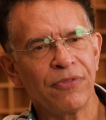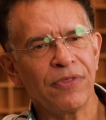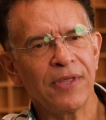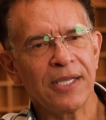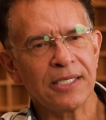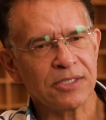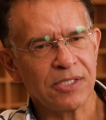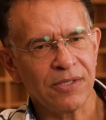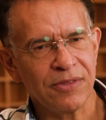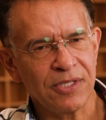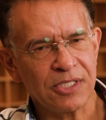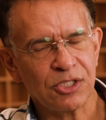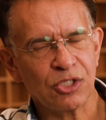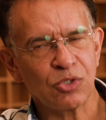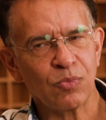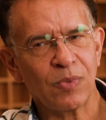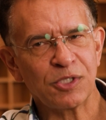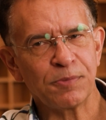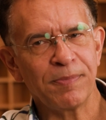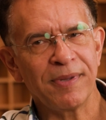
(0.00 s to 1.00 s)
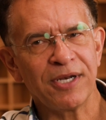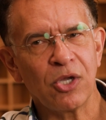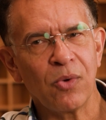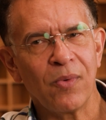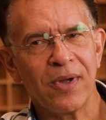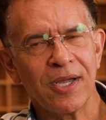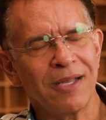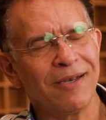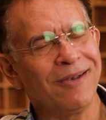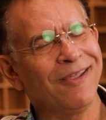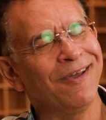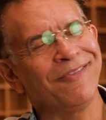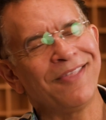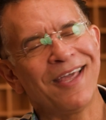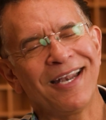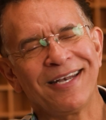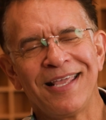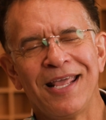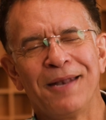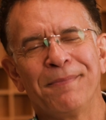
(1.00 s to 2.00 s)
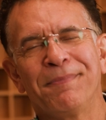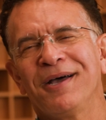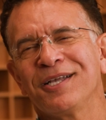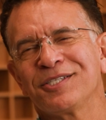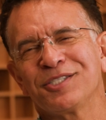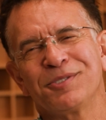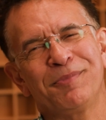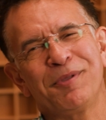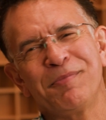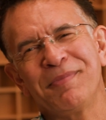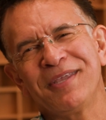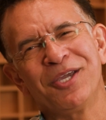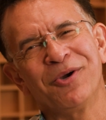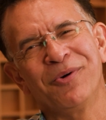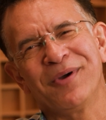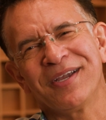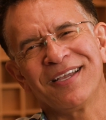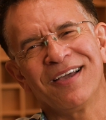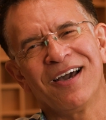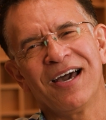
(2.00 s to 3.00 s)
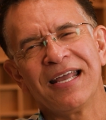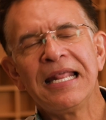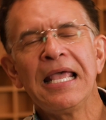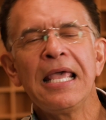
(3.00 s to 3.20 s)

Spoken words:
things, and this is what's been going on. No, that can't possibly be going on.